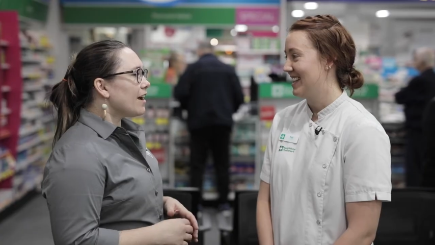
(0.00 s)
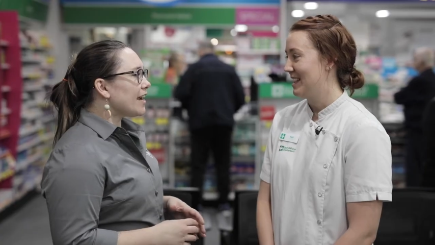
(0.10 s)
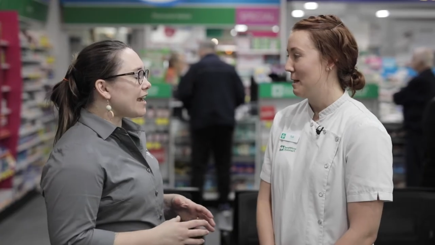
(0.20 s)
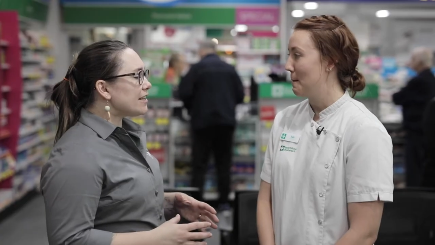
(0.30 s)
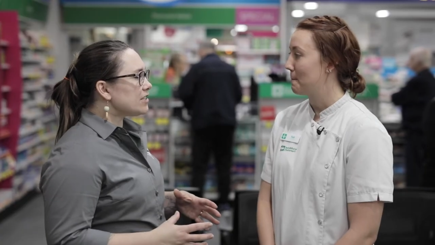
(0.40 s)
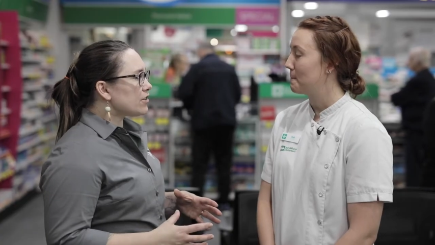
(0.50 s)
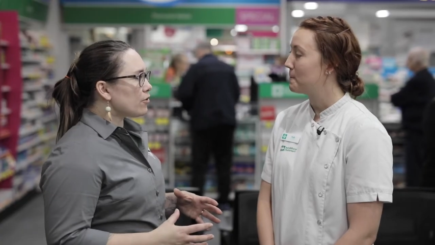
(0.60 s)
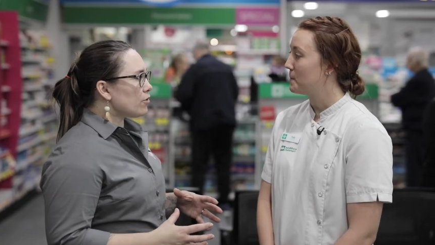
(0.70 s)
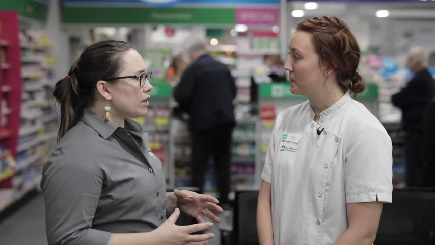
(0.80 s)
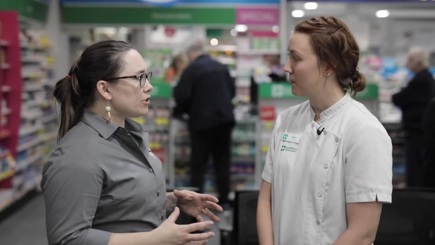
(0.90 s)
Speaker 1: okay and
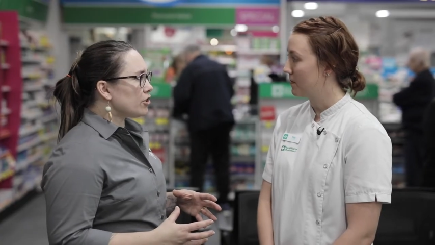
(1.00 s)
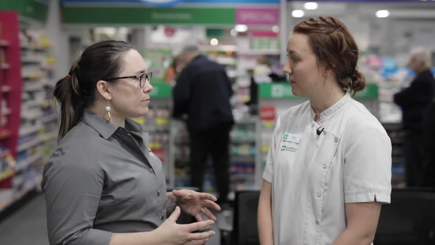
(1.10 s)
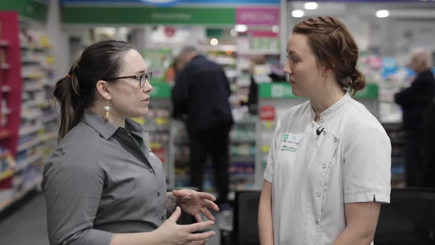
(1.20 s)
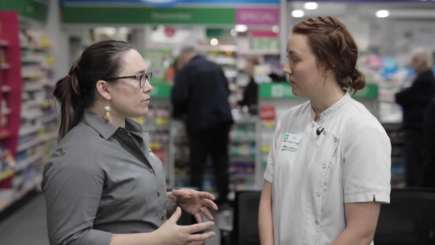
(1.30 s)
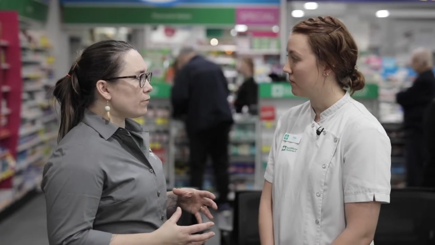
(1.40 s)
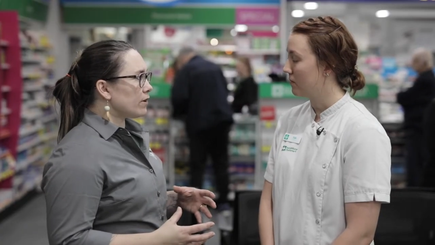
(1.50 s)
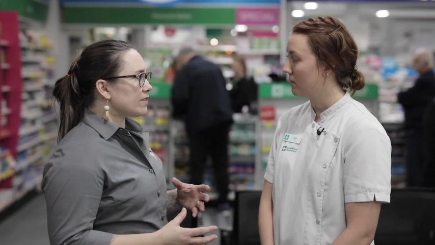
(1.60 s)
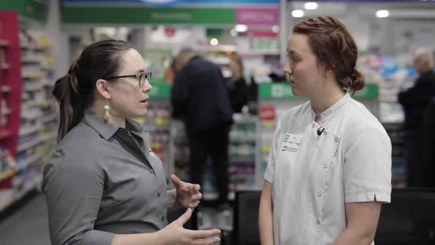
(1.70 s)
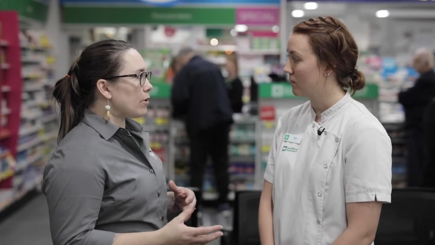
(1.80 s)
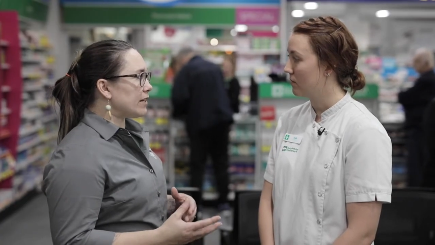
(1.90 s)
so in terms of
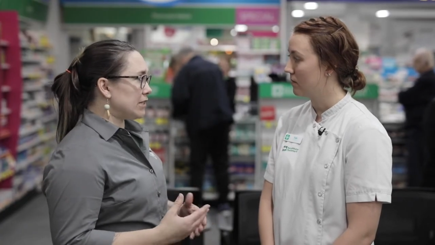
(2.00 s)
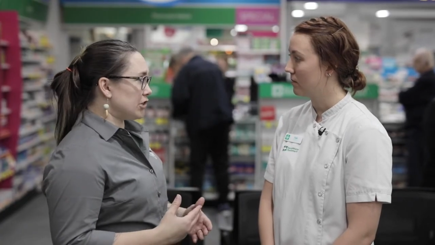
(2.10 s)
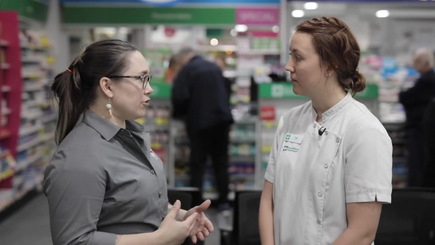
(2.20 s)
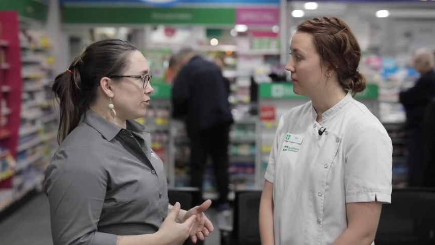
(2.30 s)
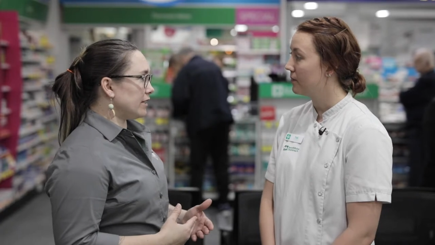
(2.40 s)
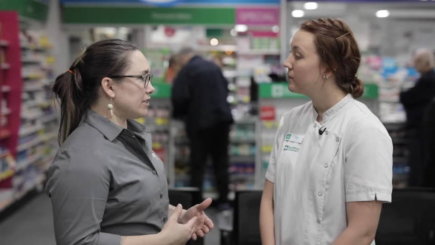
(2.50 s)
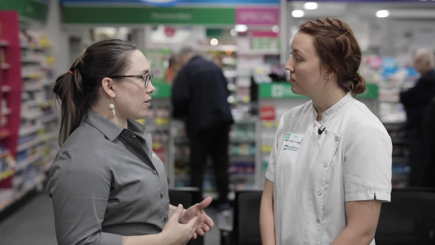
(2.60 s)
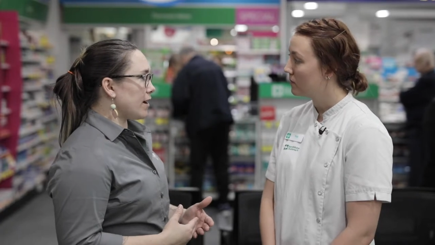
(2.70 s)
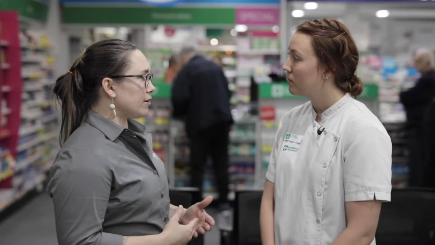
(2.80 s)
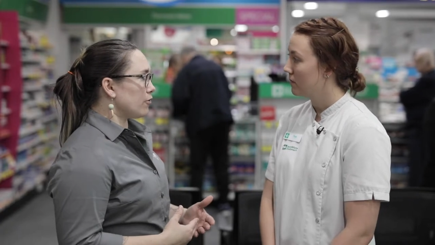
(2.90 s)
if someone is
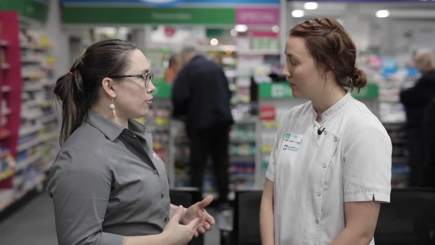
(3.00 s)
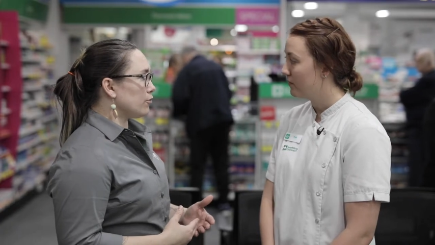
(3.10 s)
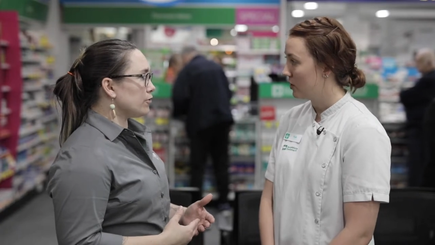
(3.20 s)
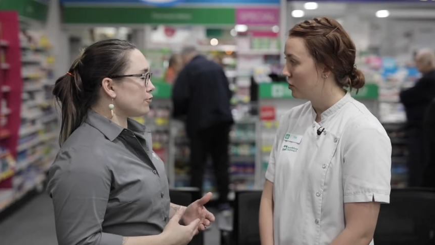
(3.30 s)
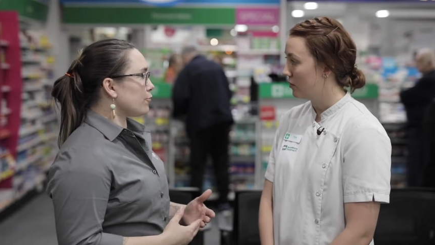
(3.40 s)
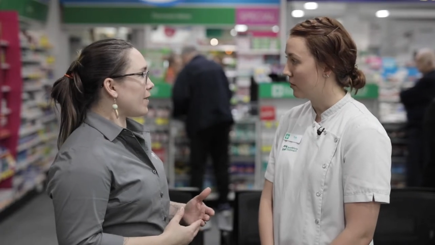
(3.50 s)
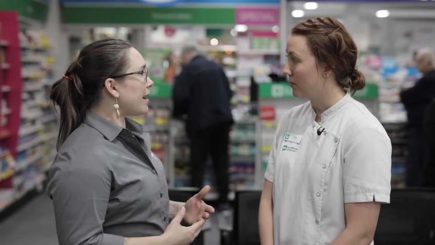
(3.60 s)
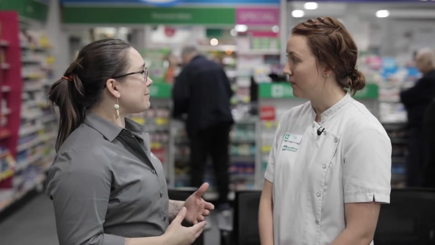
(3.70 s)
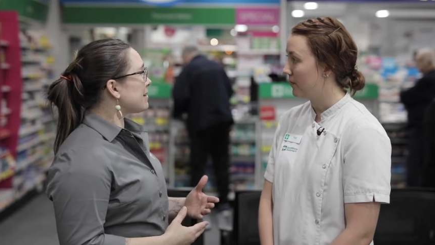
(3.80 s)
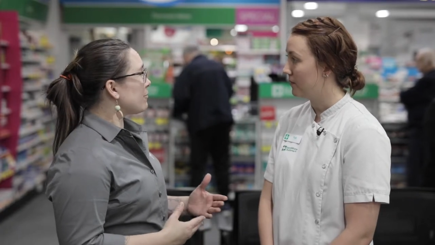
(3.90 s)
newly diagnosed sure. or
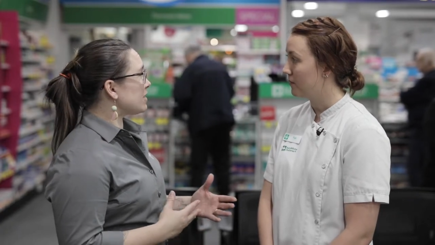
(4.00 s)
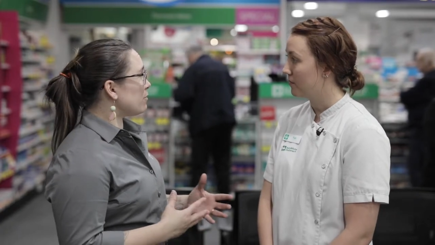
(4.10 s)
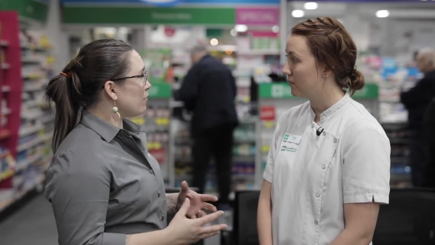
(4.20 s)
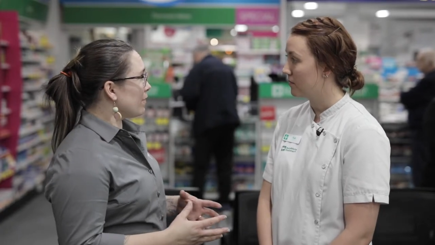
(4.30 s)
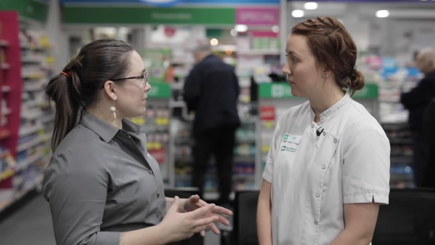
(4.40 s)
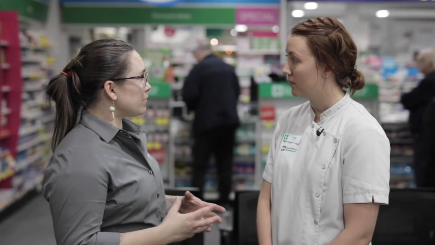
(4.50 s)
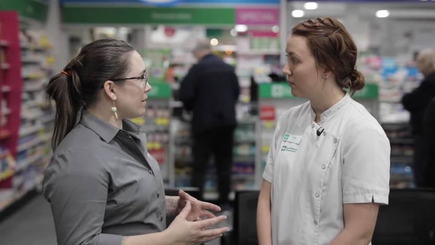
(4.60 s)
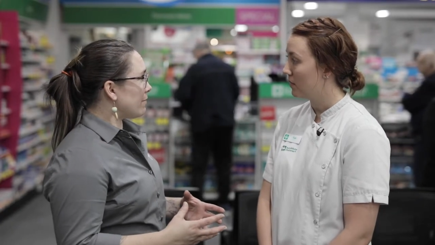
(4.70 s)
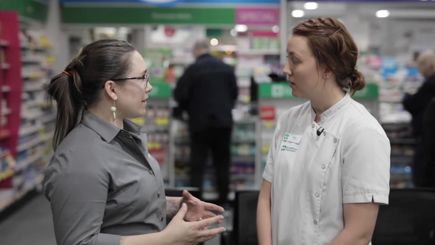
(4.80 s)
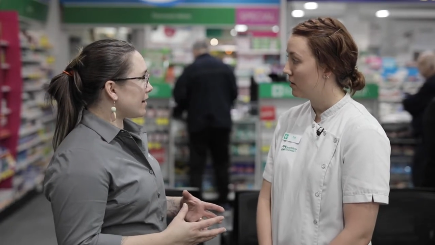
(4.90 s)
perhaps someone's moving
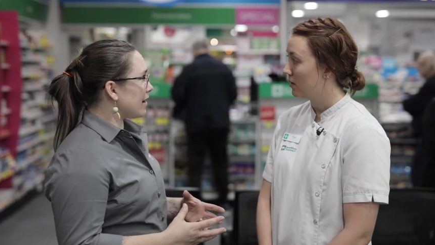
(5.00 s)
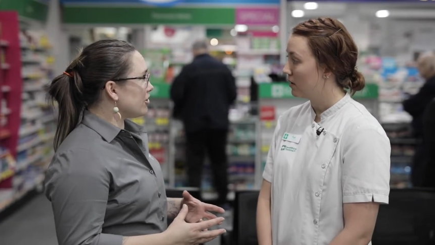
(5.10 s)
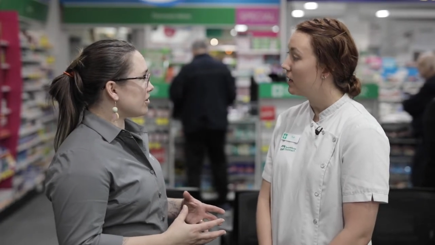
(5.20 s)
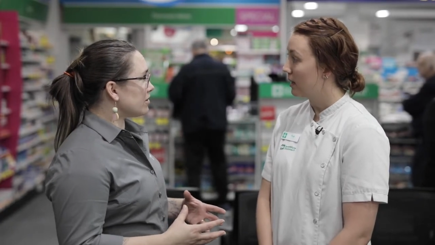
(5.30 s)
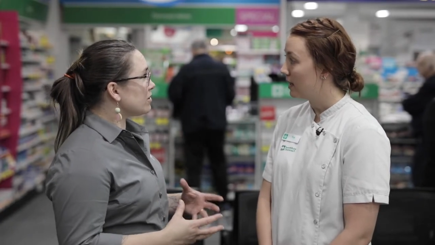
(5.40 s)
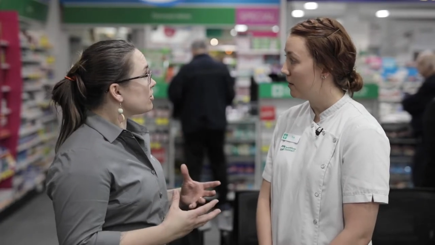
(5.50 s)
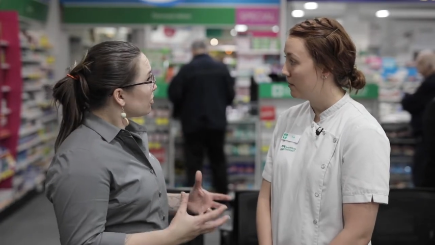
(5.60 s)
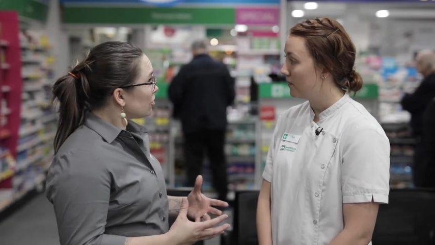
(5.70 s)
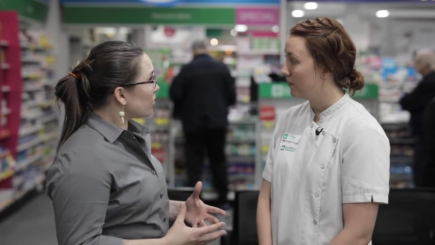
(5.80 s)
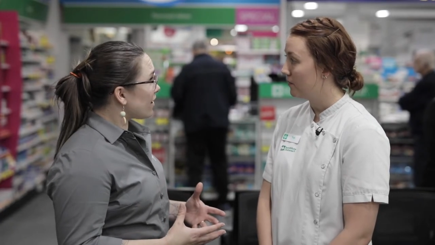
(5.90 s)
between medications
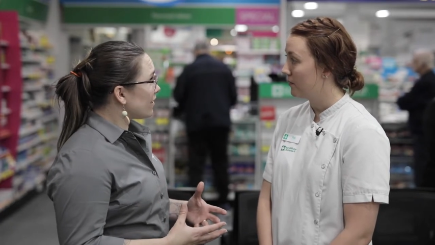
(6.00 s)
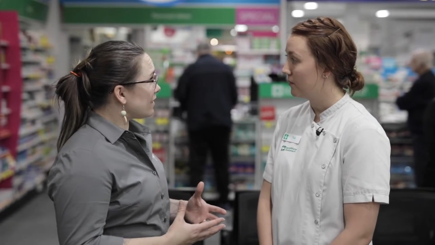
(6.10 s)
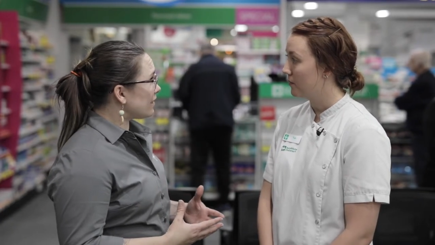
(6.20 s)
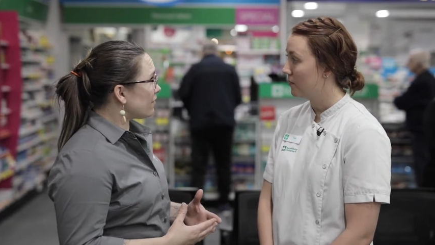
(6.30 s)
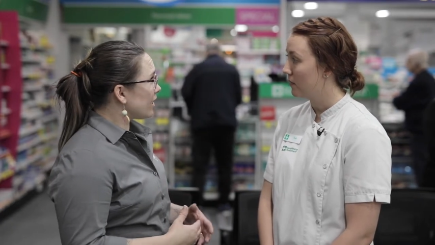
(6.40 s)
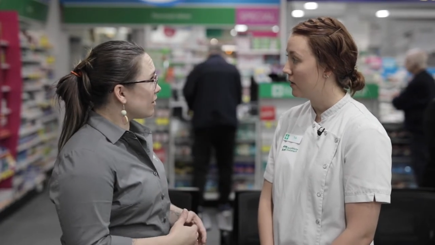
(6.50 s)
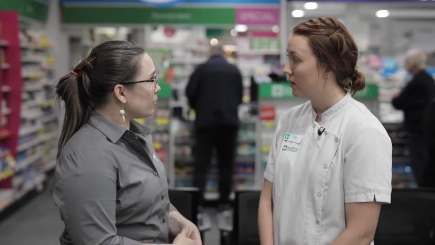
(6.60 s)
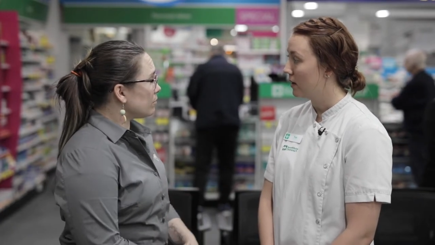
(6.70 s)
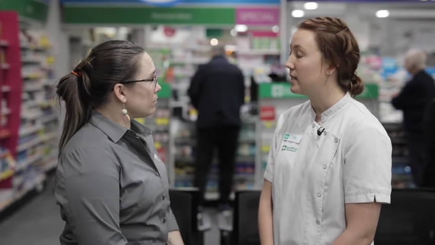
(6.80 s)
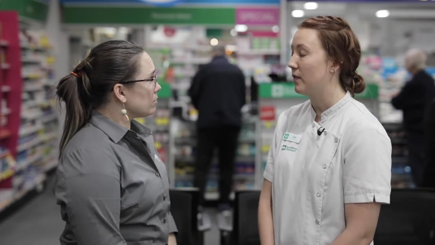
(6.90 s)
yep. do you have anything available um,